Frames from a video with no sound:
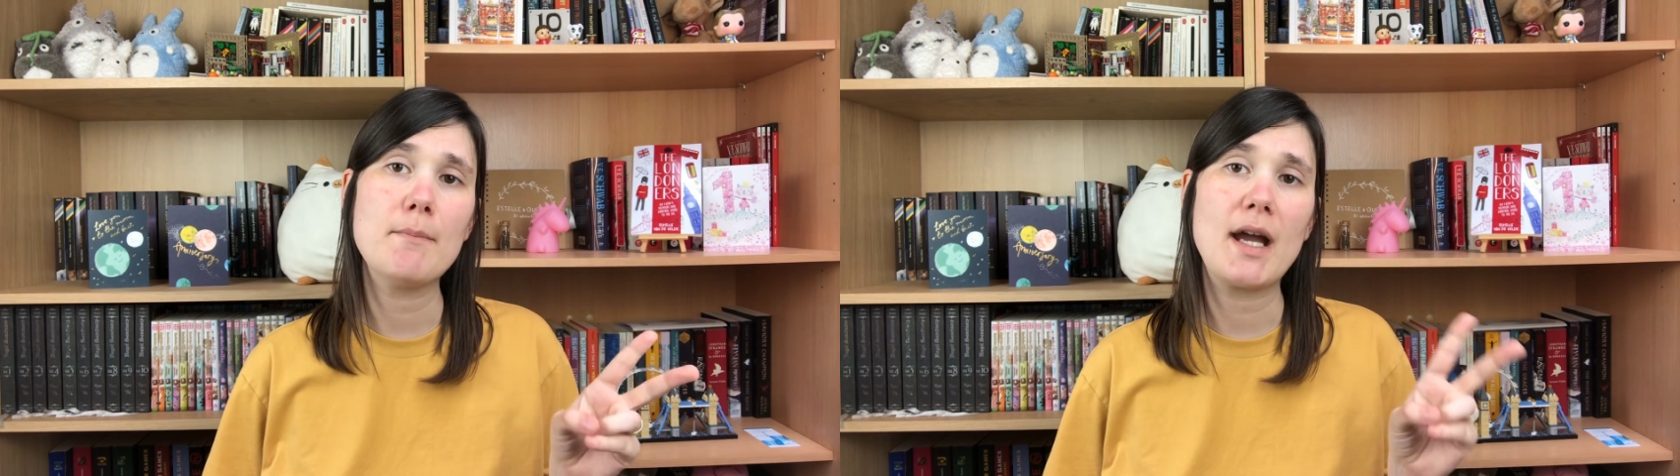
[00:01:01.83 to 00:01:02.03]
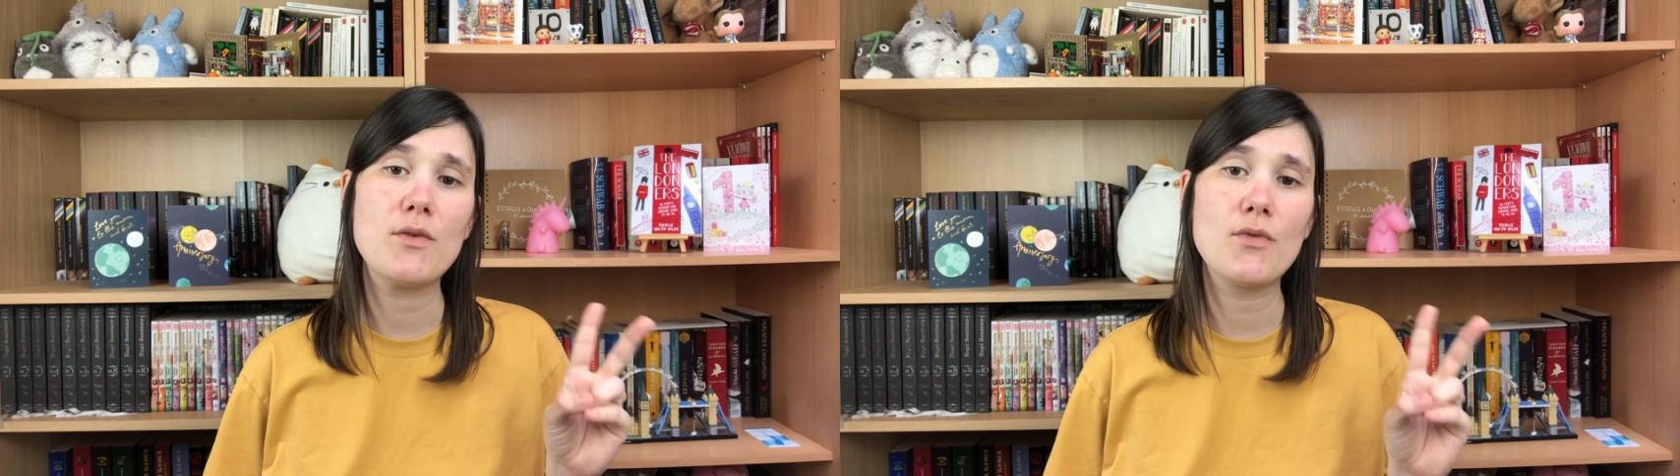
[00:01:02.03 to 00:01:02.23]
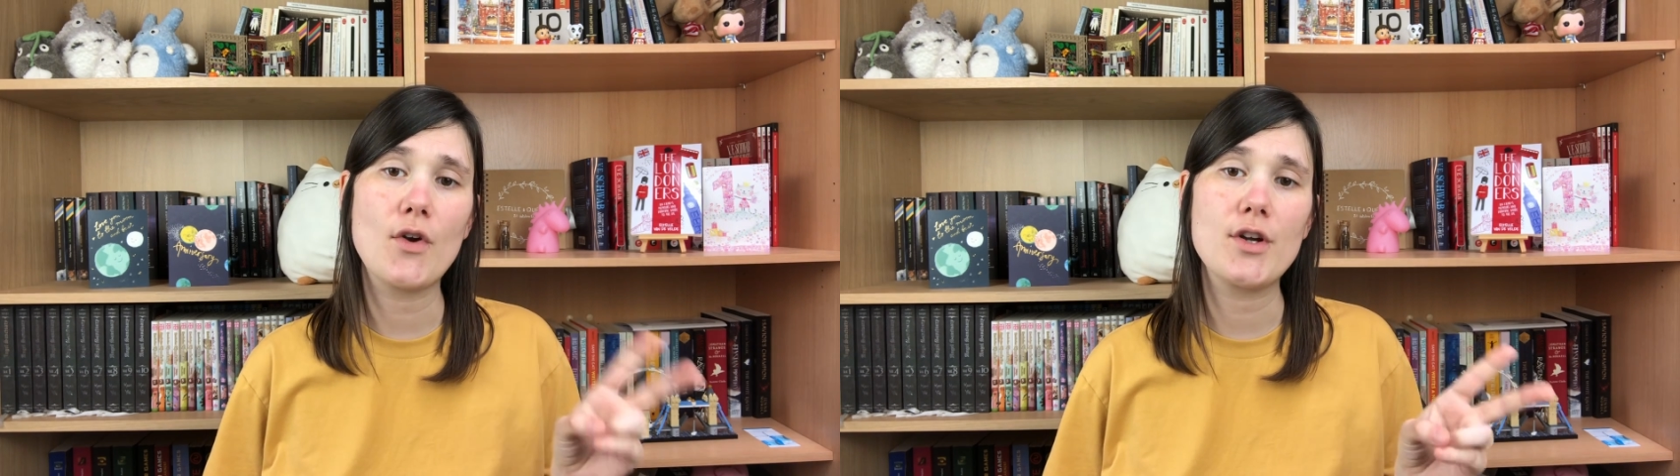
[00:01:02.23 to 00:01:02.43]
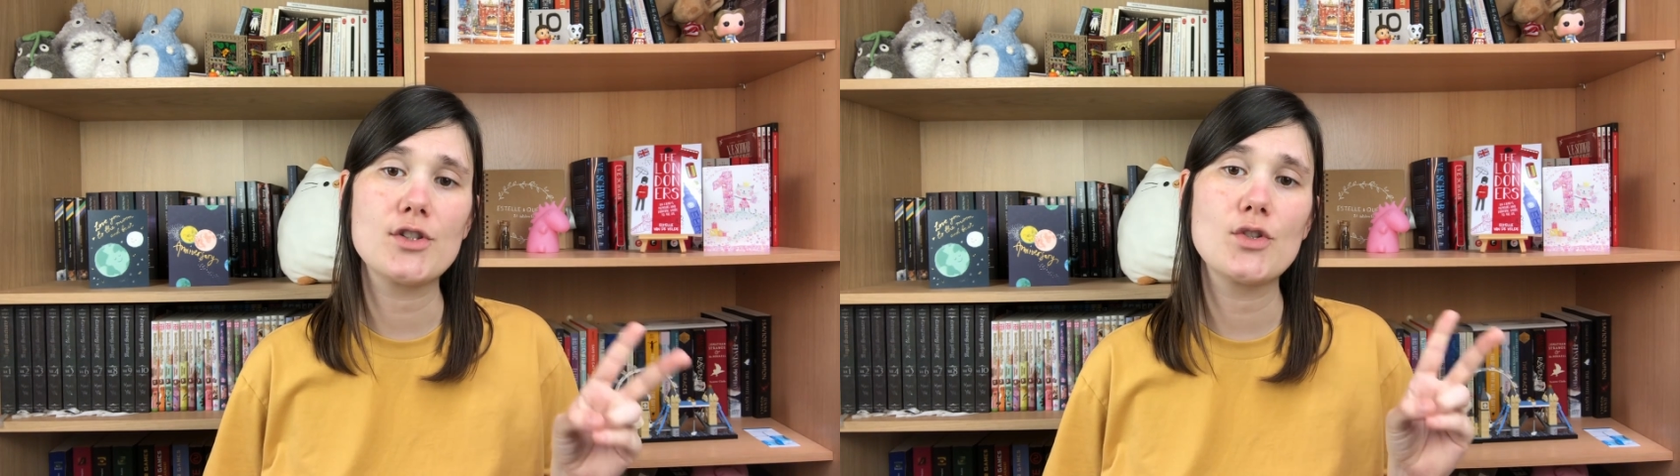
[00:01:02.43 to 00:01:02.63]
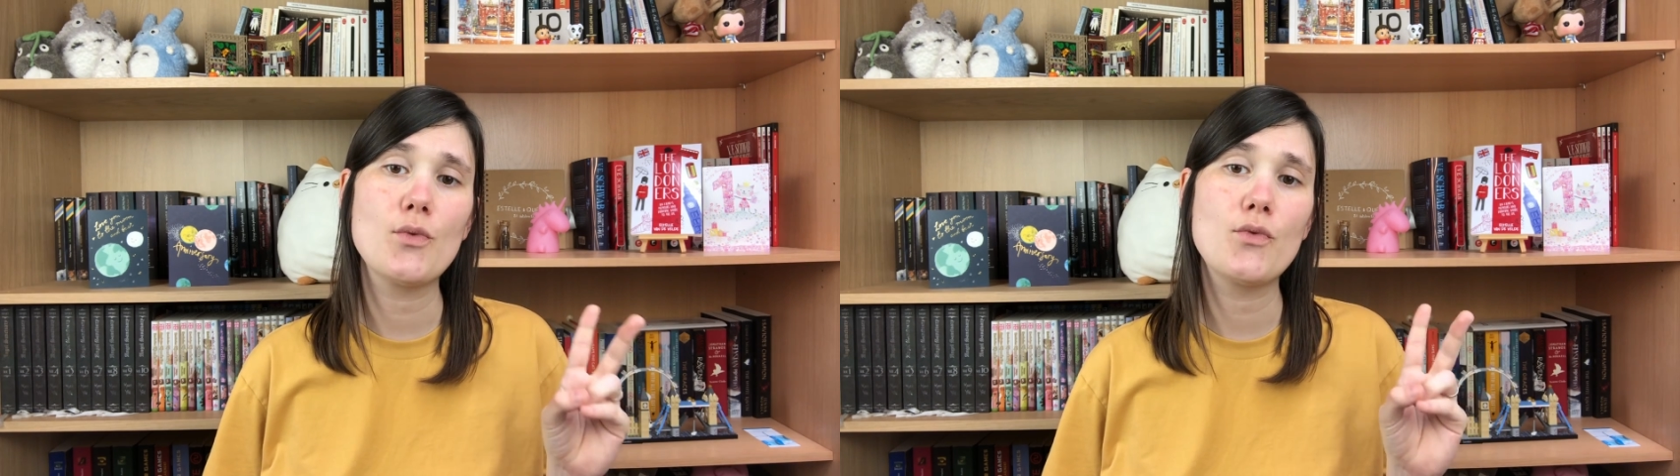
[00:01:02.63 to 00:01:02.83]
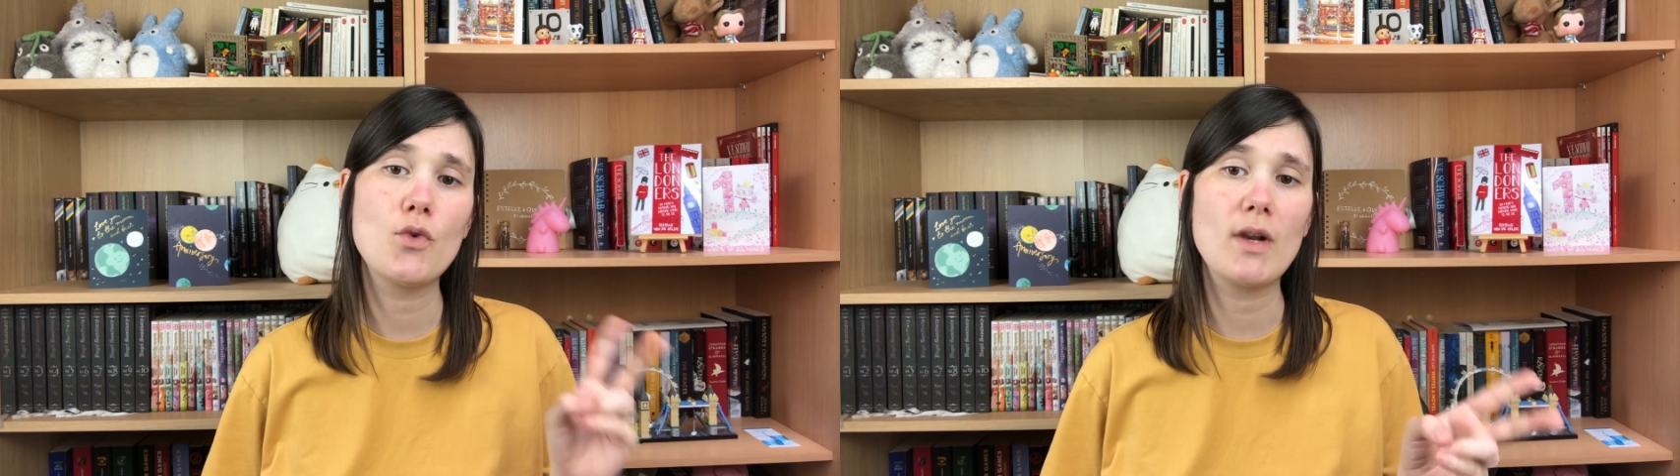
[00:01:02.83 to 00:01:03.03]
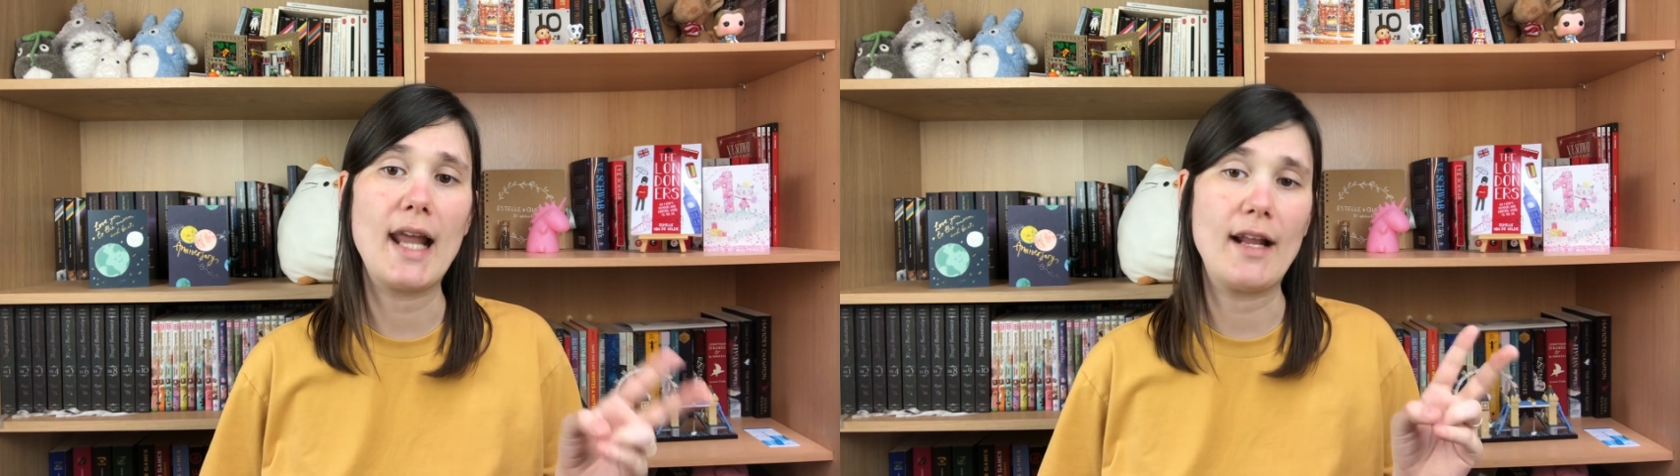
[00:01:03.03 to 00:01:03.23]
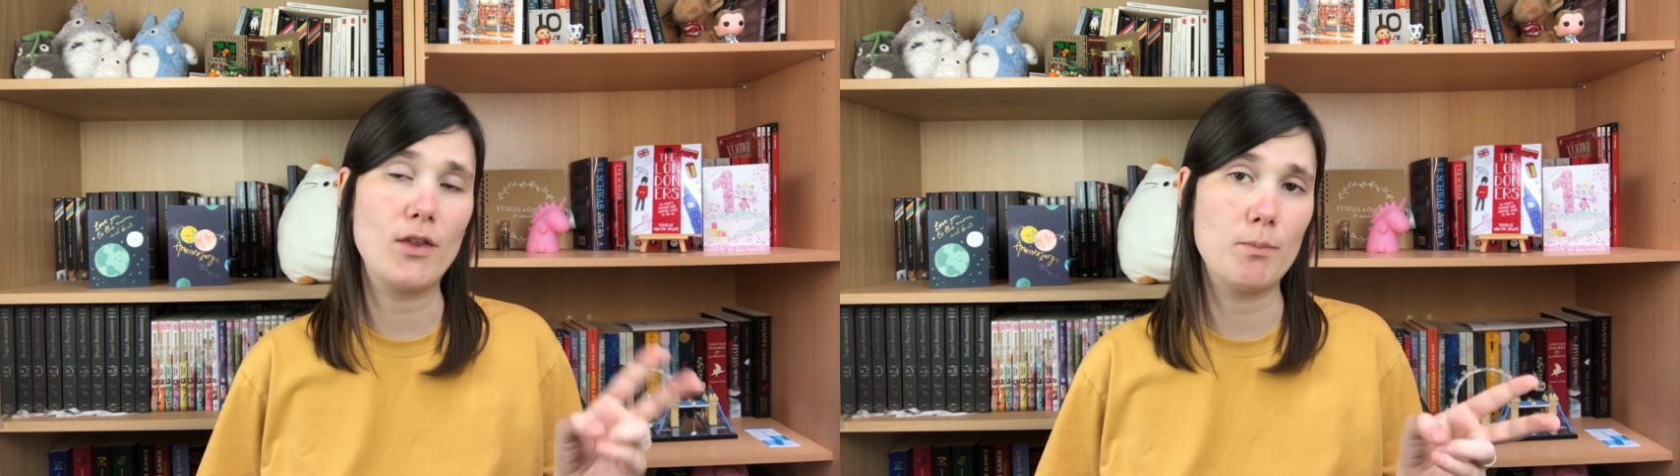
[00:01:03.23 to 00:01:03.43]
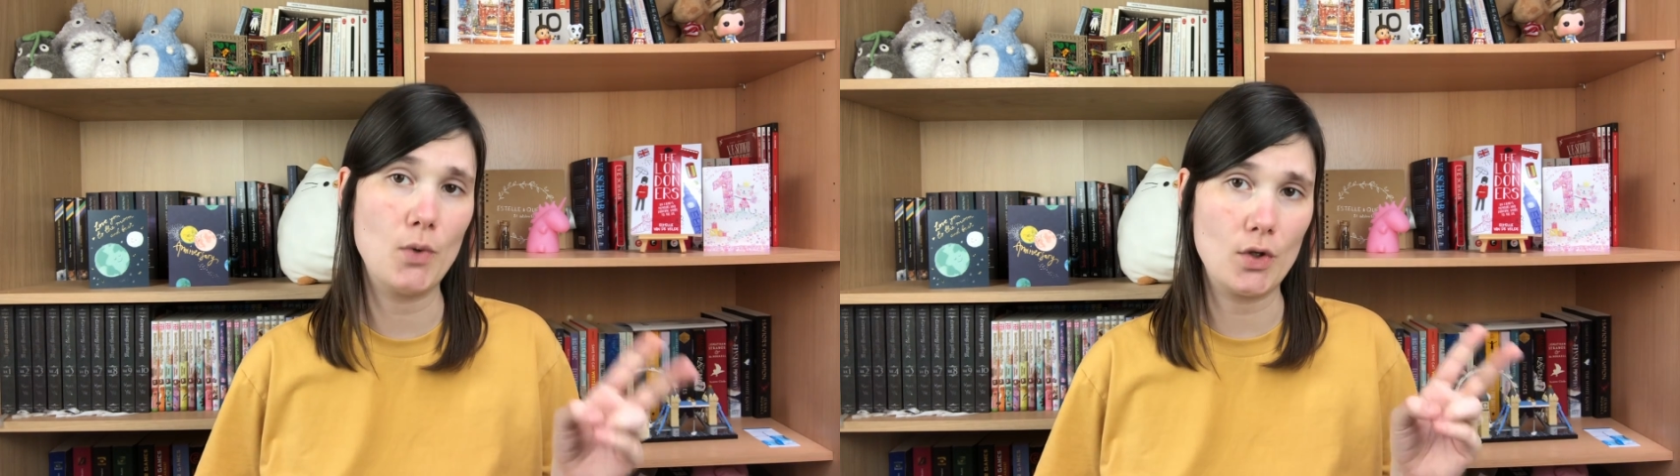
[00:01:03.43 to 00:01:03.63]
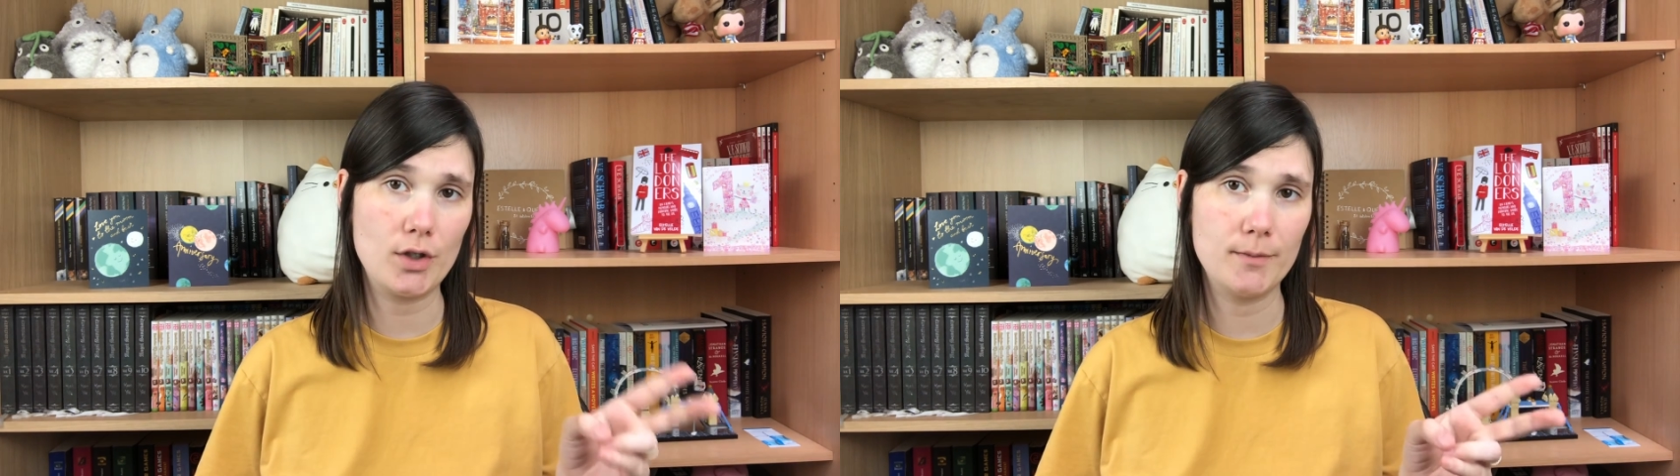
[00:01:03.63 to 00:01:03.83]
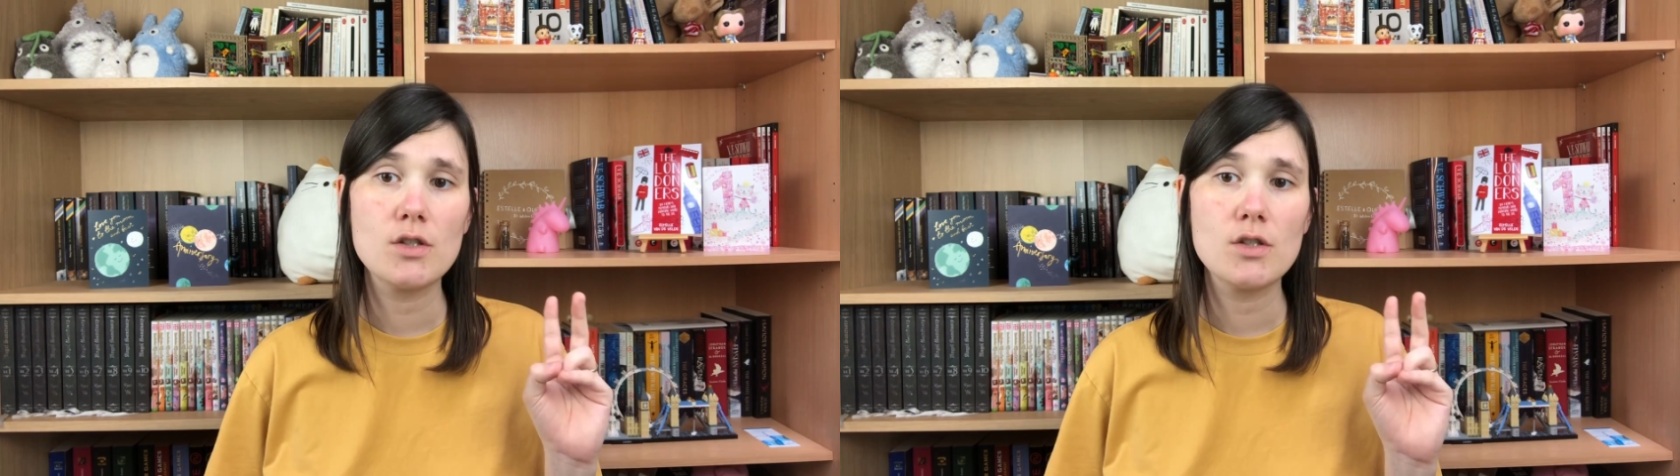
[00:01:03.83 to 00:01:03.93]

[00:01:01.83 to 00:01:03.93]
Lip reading: my first full-length book,